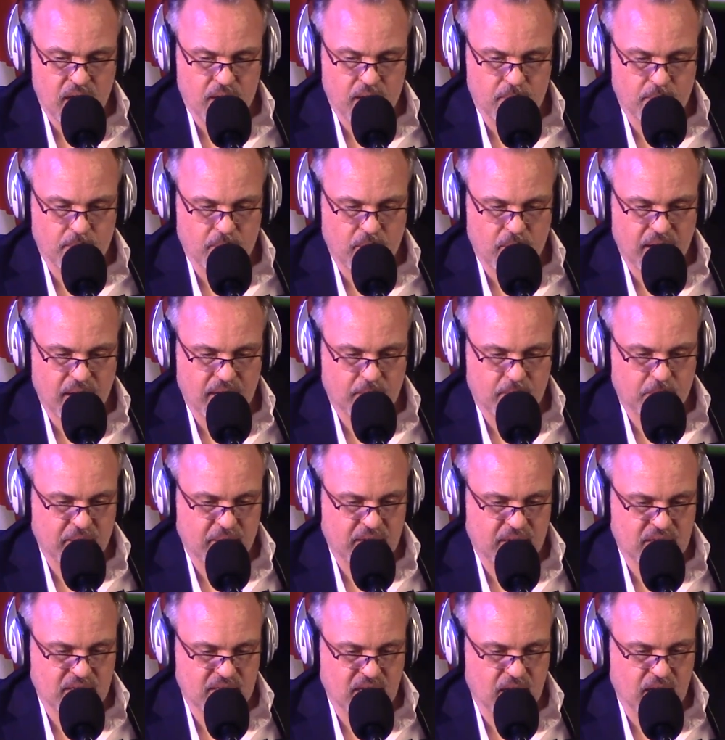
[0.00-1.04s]
And Mike
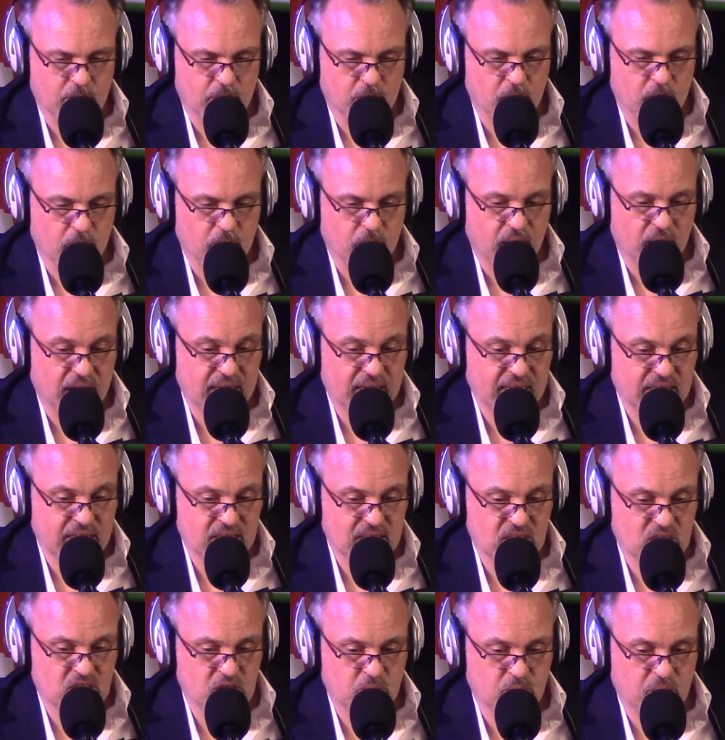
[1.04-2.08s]
picks up on my
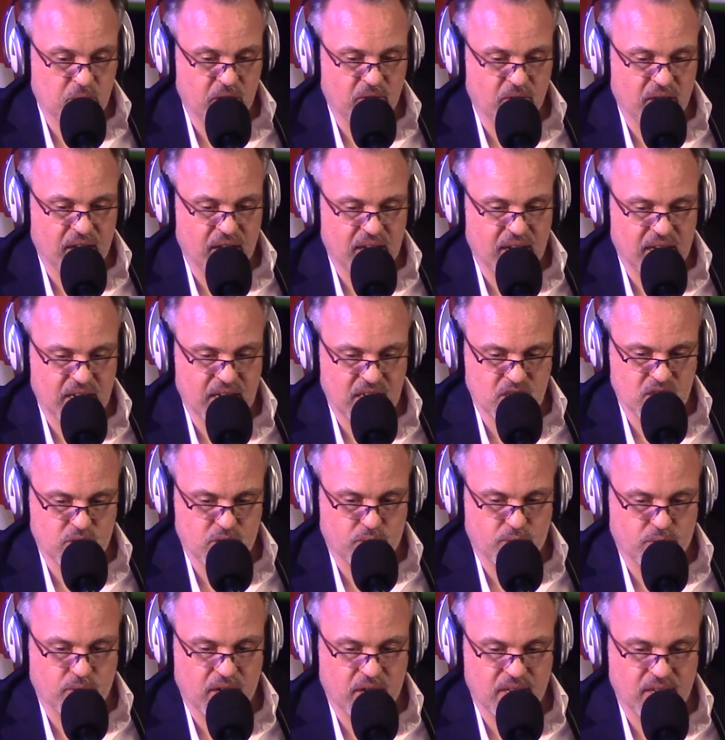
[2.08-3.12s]
nan's spirit in his
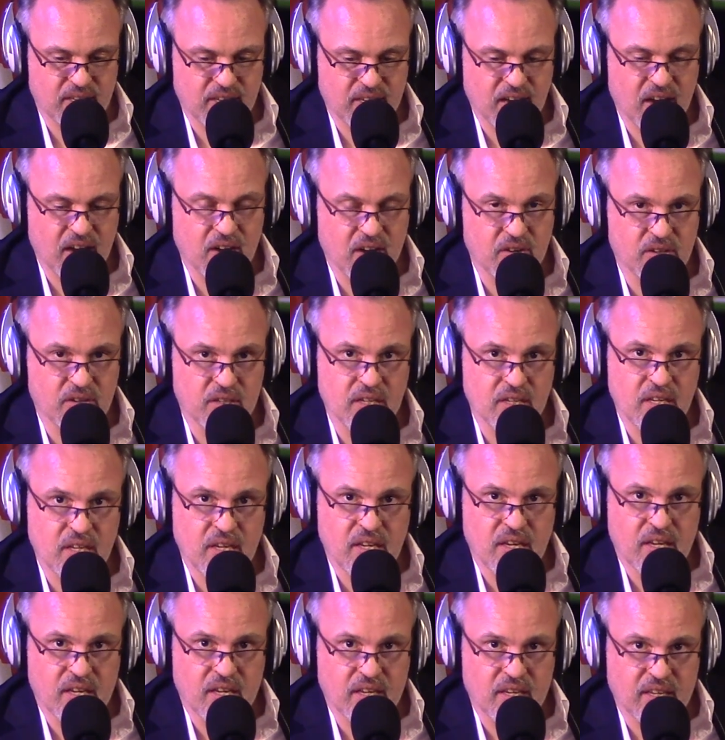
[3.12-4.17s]
front garden
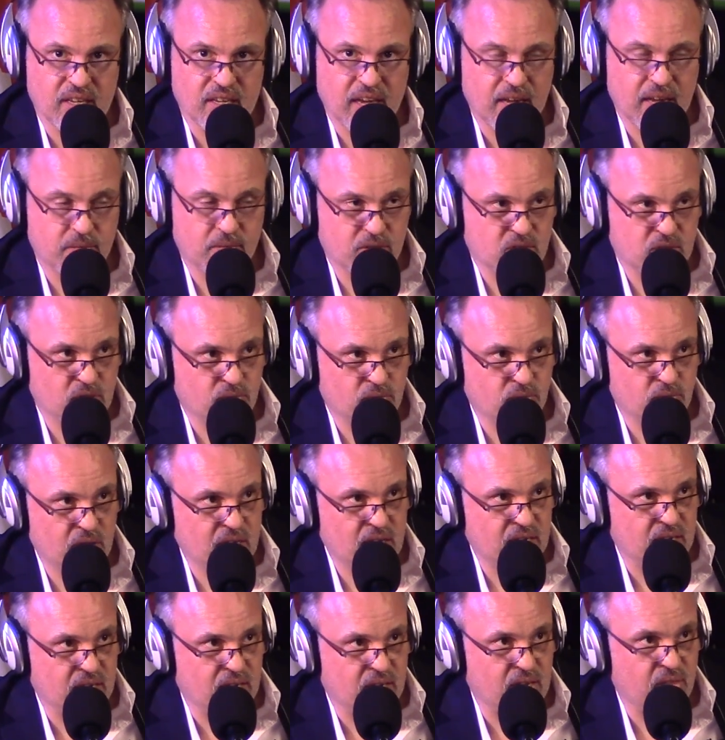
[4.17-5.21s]
and gave us a
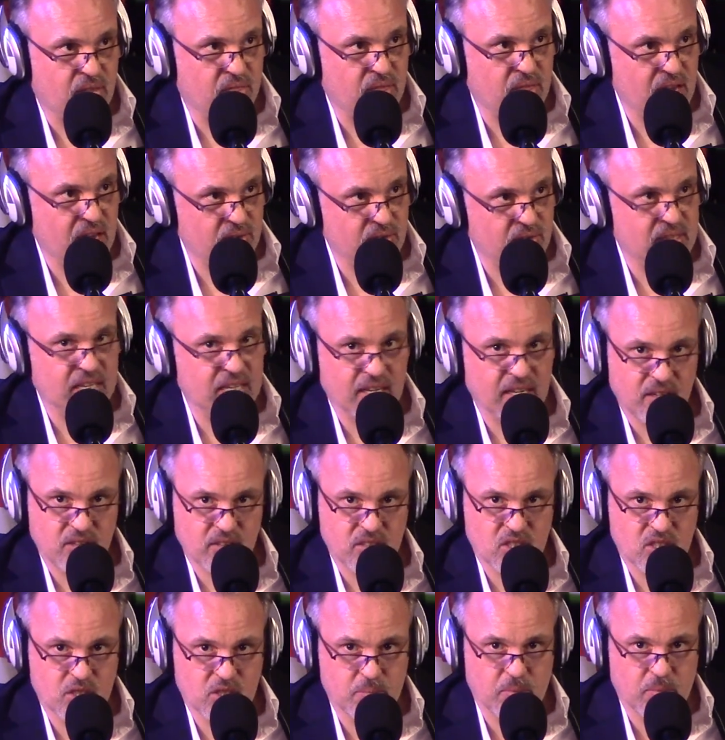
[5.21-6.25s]
reading there and then on
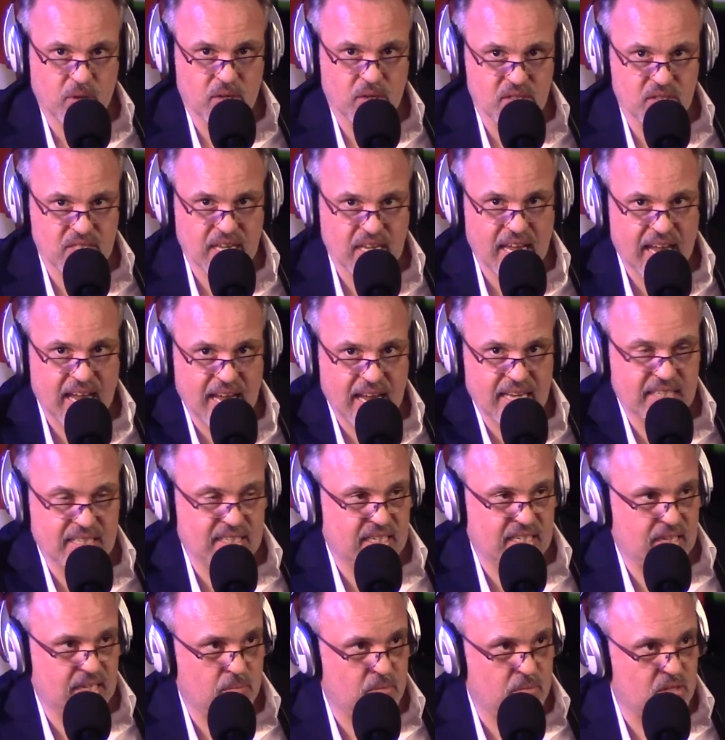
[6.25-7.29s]
the spot as they're
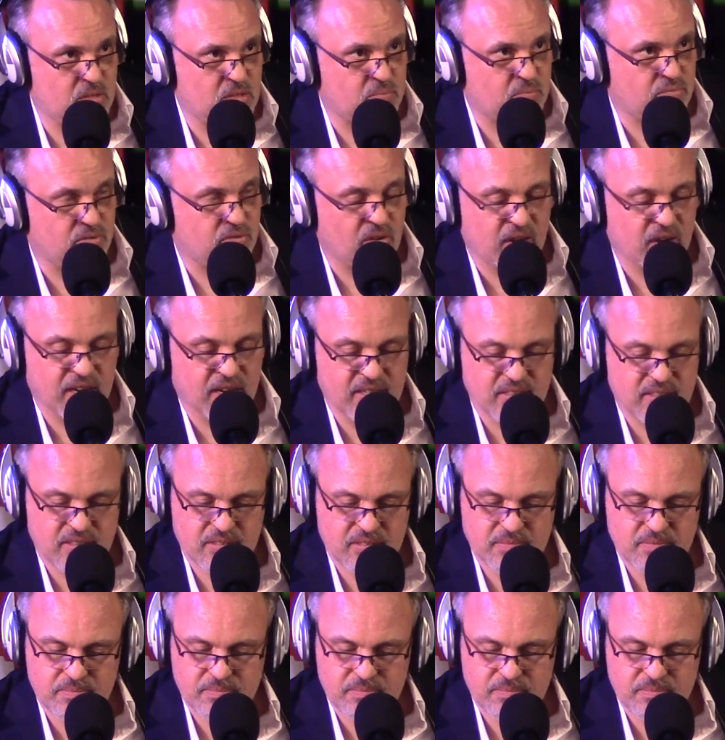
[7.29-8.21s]
handing him his prize.